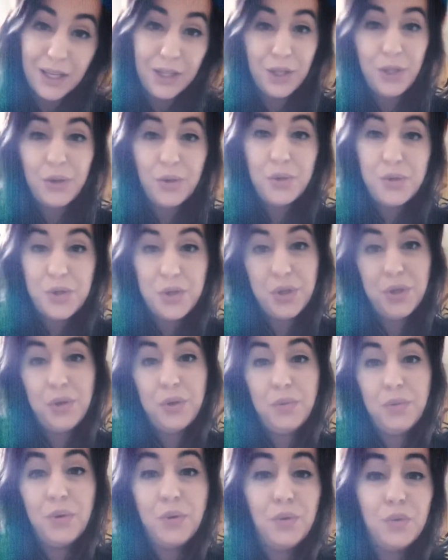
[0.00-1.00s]

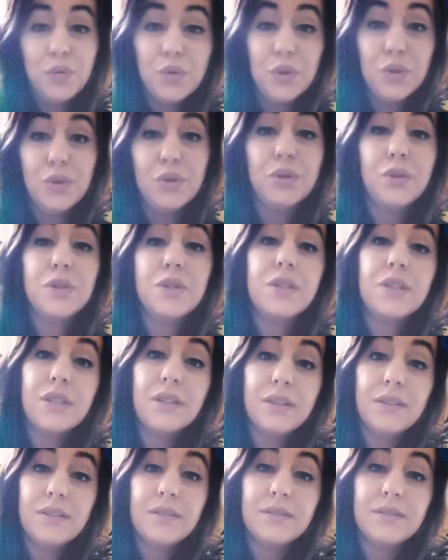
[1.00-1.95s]
YouTube rules.